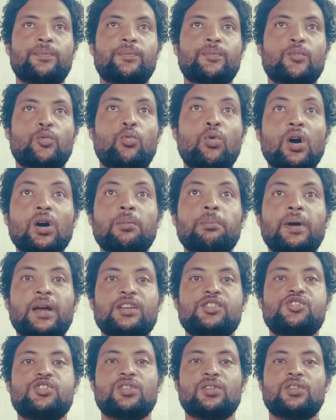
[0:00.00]

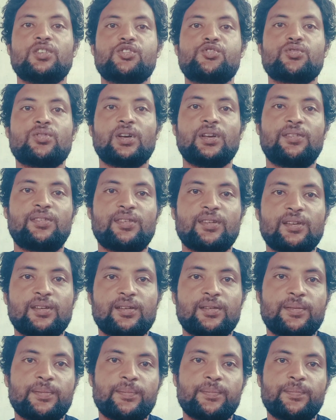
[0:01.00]
one-man journey, should I say.
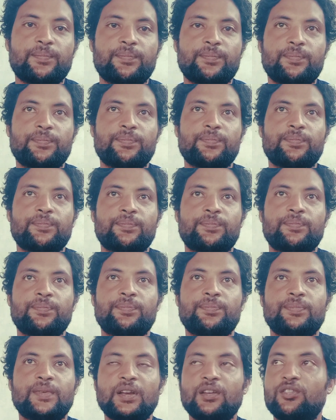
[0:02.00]

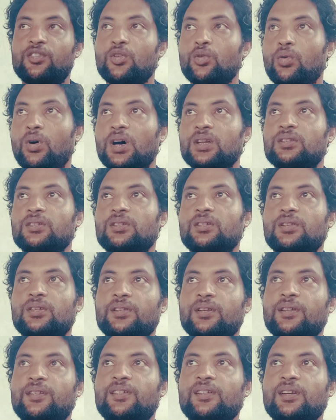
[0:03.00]
There is no other.
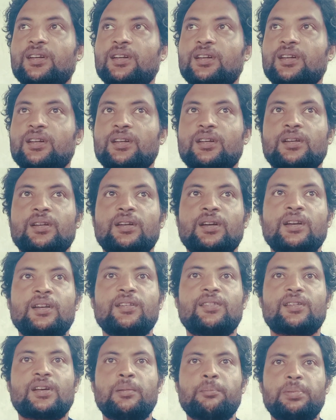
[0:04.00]
It
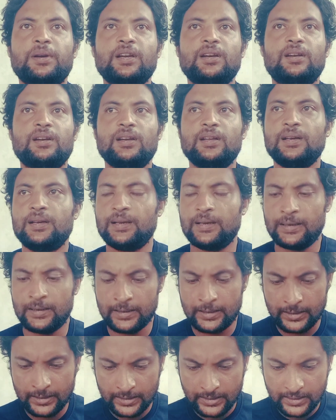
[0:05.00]
is completely,
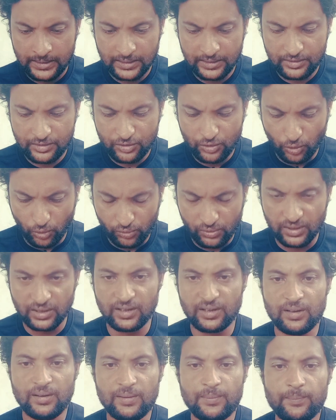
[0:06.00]
it's
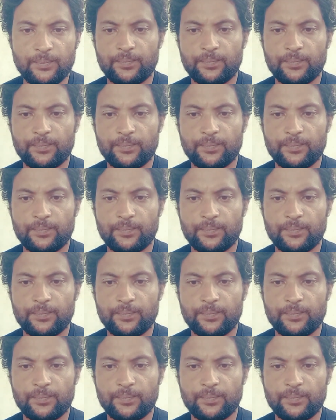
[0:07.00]
totally